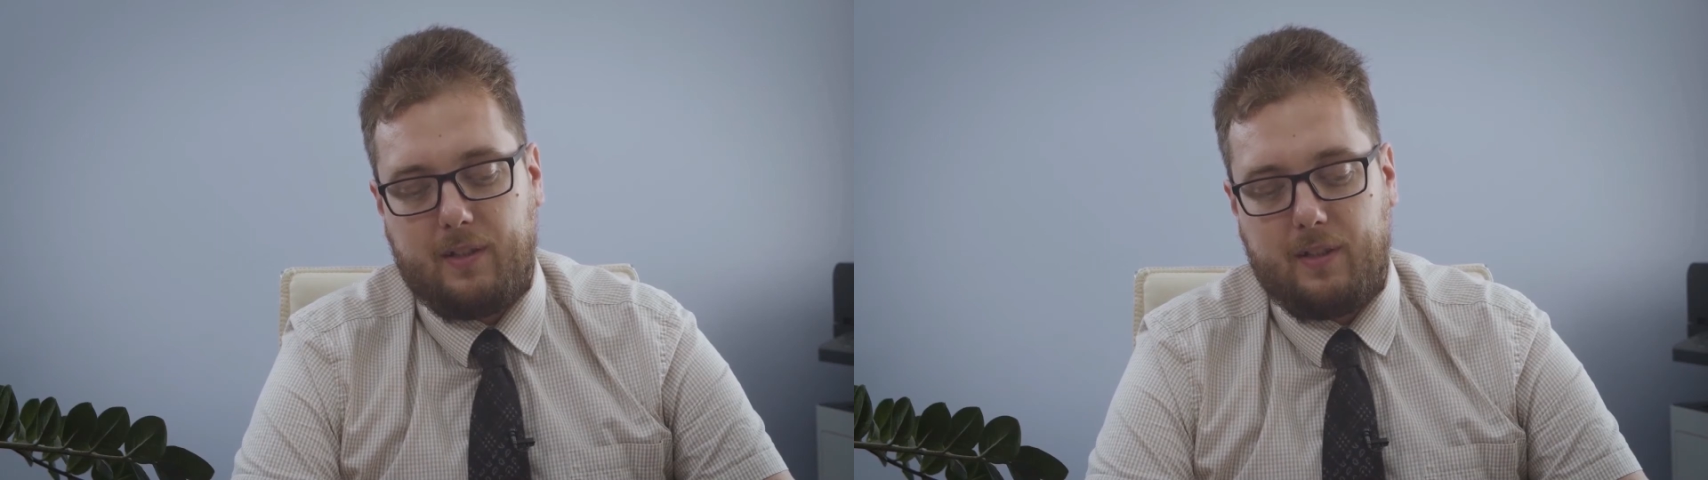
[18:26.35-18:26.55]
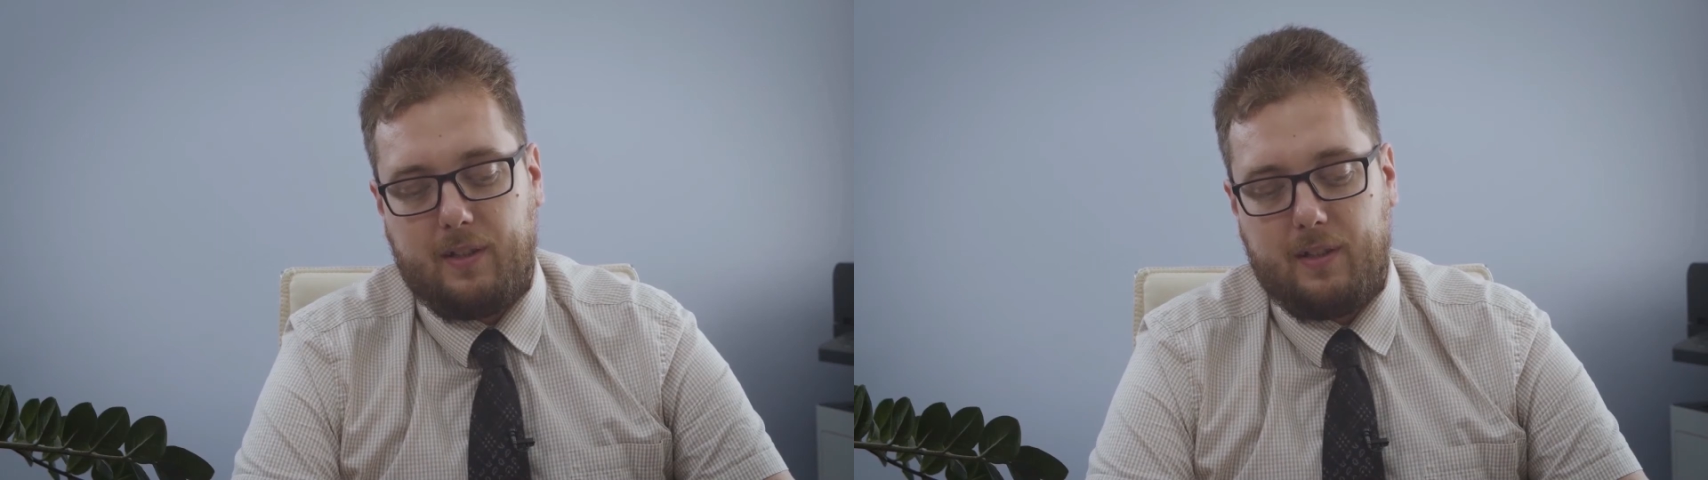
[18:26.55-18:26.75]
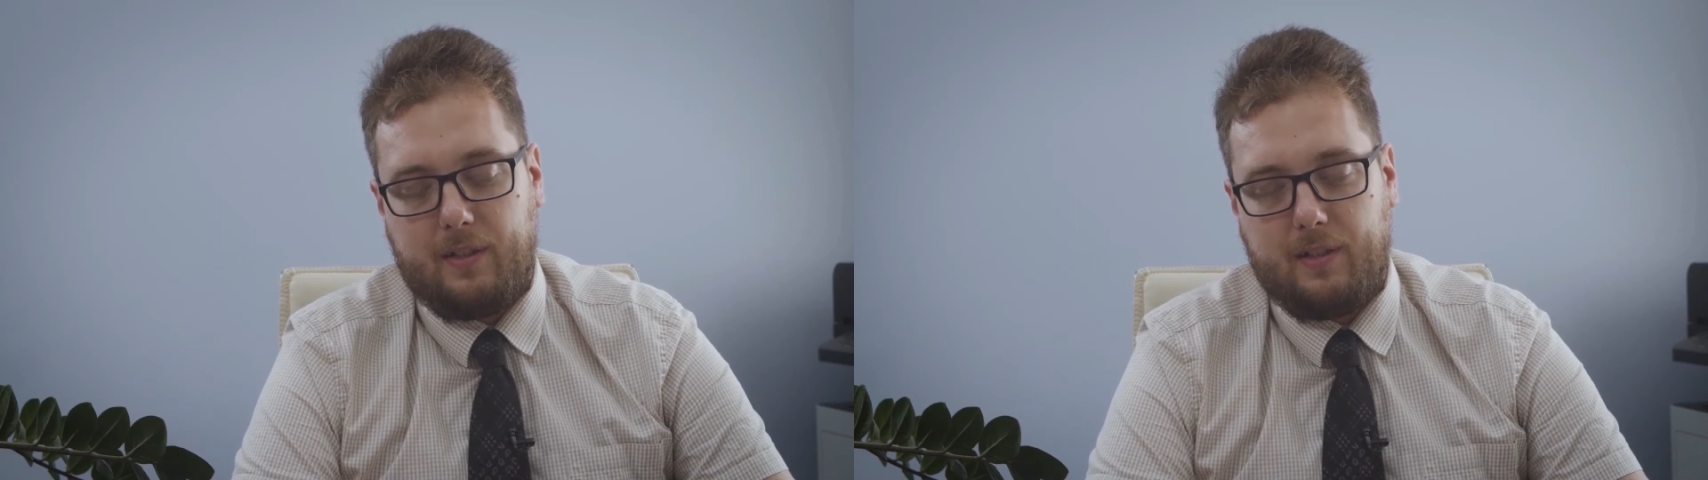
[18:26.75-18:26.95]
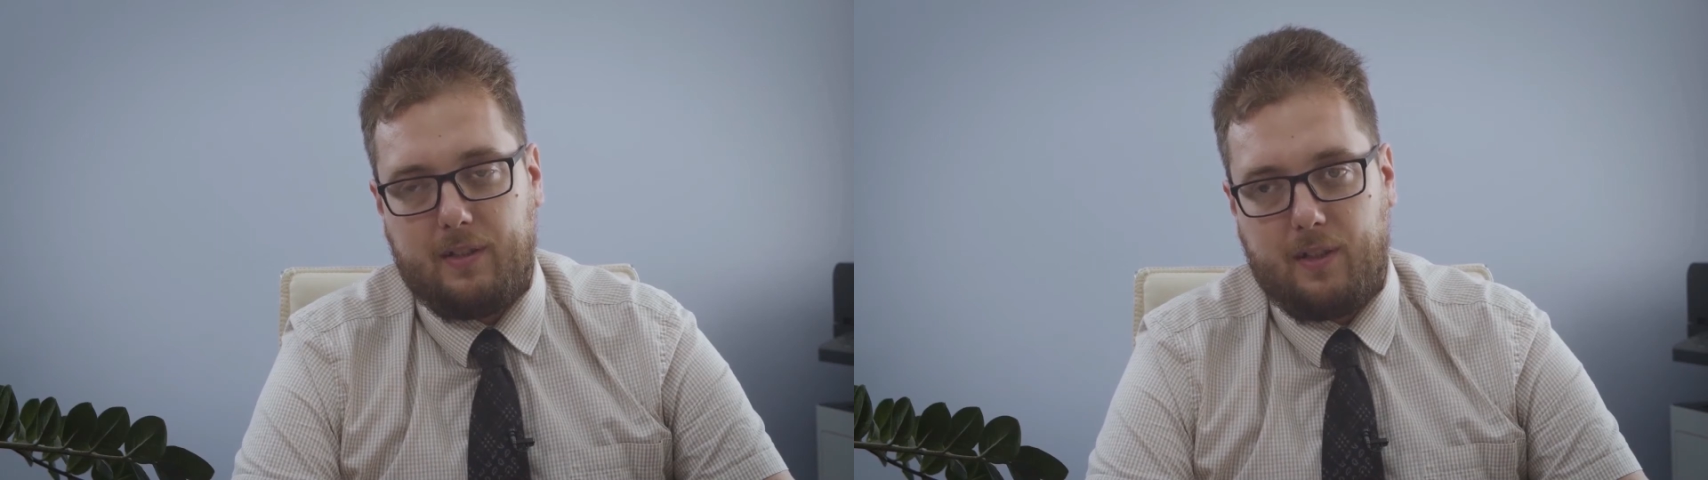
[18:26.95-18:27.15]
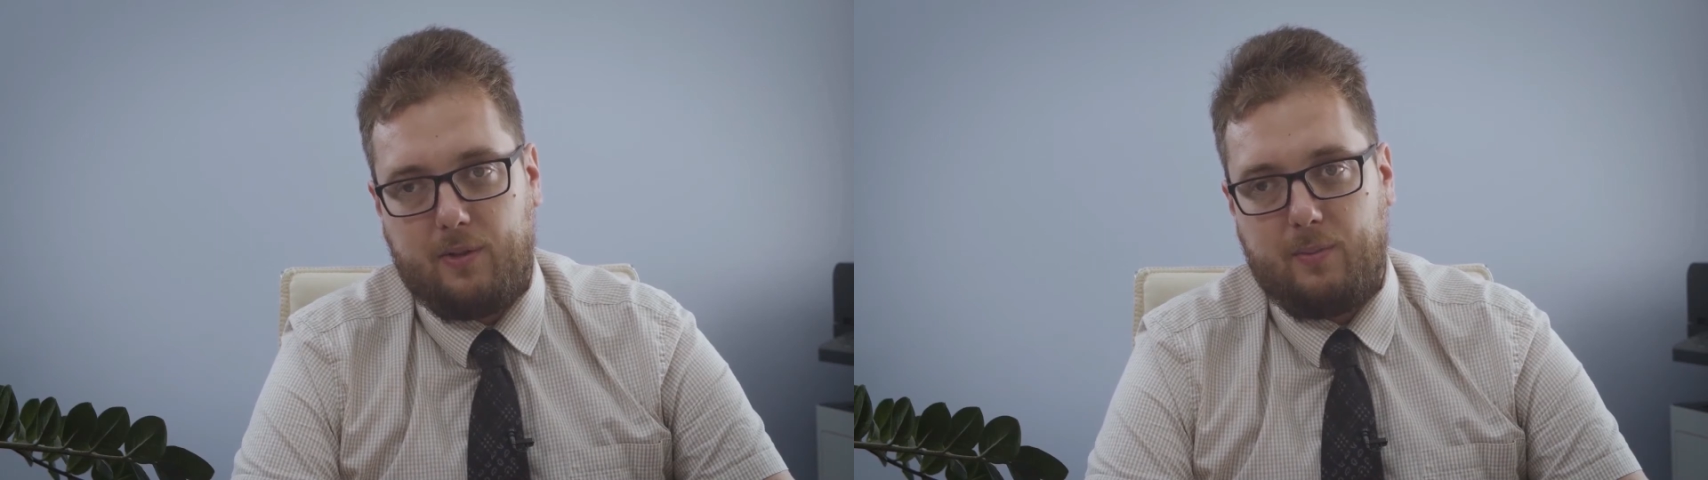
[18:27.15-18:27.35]
and then you
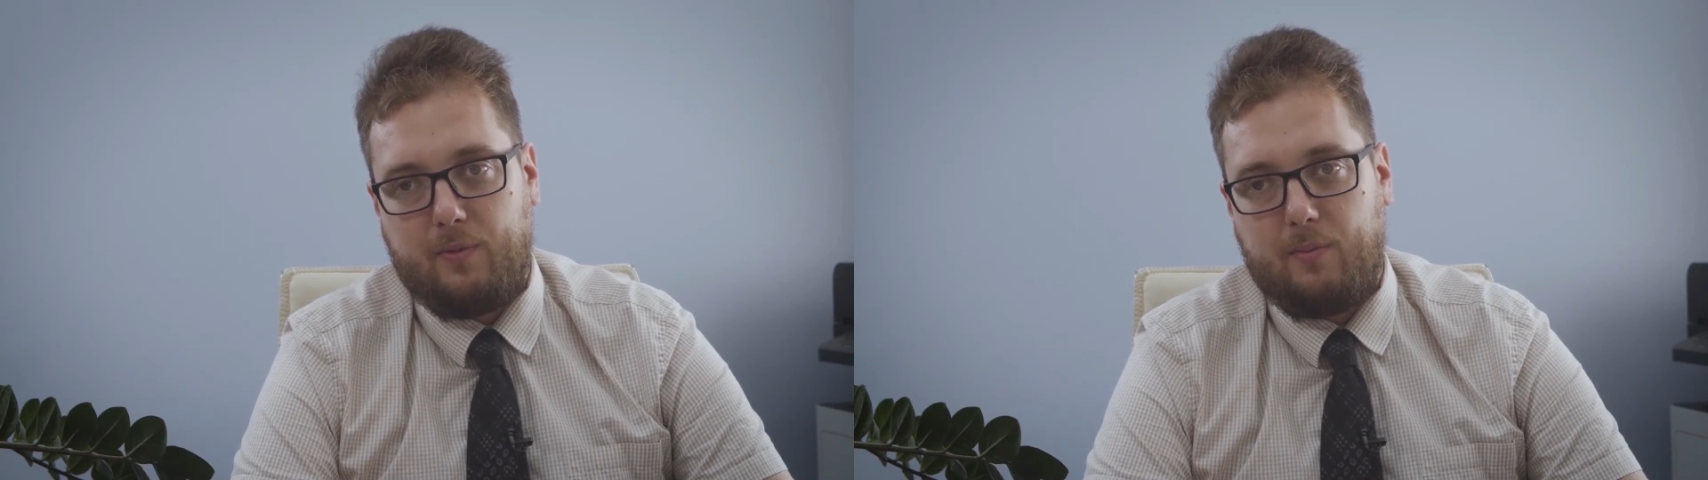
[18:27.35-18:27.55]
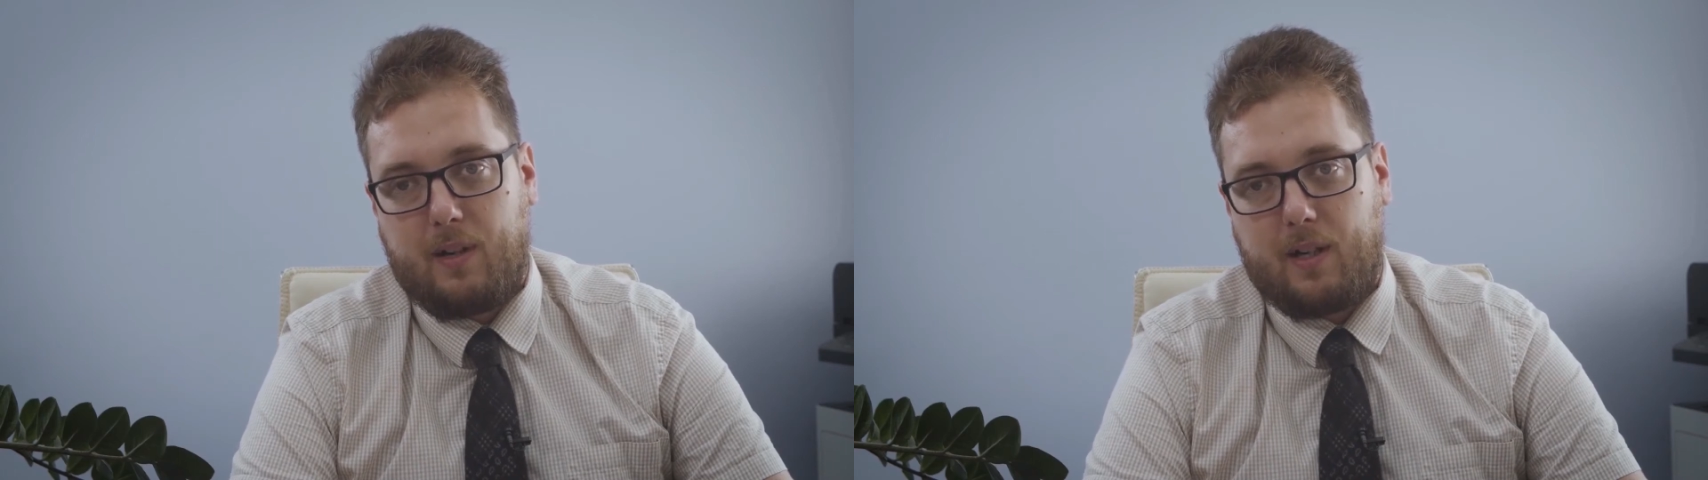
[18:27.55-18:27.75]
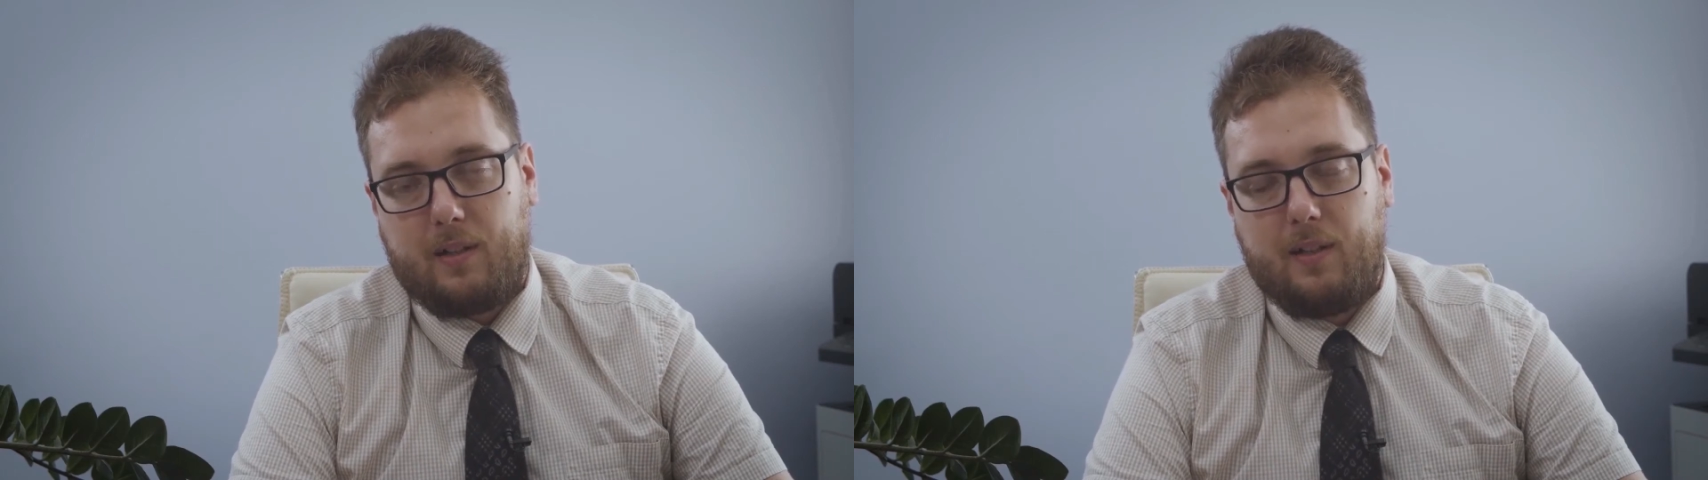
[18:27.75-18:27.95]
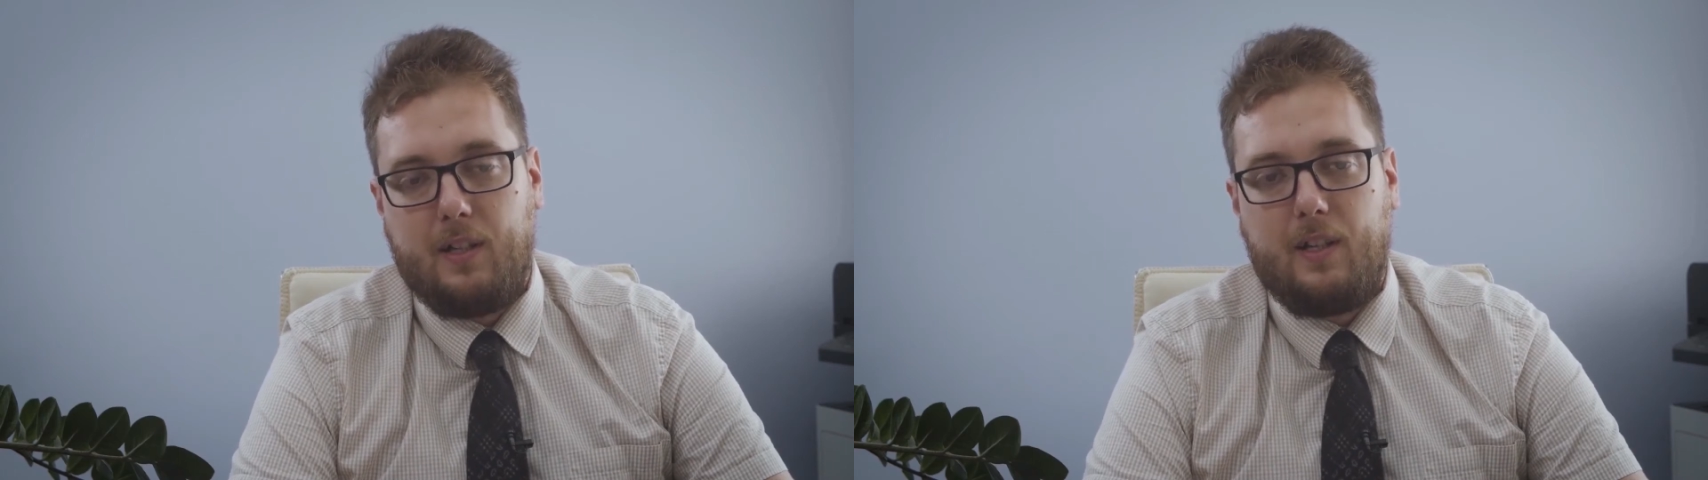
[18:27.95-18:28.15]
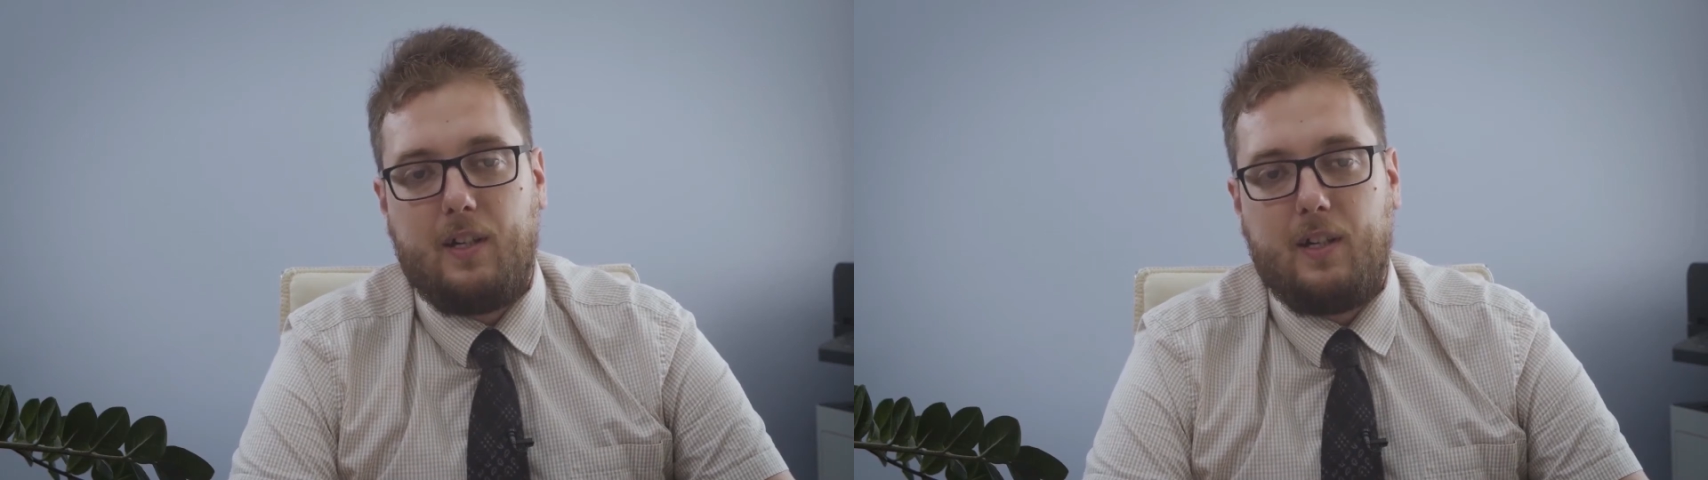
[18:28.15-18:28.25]
find the time of marriage.